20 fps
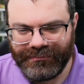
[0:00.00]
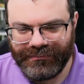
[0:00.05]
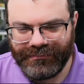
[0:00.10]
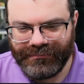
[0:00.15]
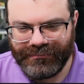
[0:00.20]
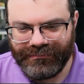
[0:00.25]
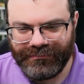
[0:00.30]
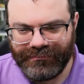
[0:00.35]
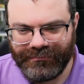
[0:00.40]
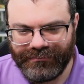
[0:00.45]

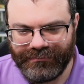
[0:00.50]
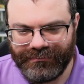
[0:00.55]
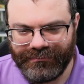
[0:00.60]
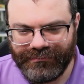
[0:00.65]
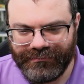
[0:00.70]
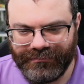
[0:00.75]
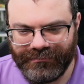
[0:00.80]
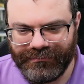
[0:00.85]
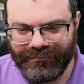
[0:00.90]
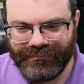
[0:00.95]

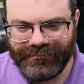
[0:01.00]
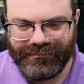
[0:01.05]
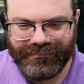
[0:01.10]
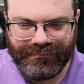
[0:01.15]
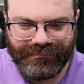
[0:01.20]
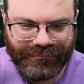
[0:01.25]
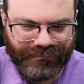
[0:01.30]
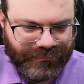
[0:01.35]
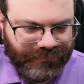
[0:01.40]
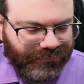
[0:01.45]

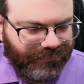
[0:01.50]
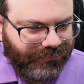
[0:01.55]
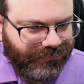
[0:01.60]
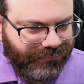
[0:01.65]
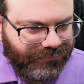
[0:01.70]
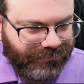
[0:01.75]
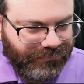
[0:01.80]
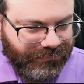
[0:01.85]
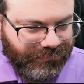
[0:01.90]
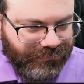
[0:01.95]

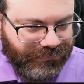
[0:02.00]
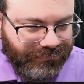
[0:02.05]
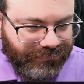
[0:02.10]
Nobody speaks.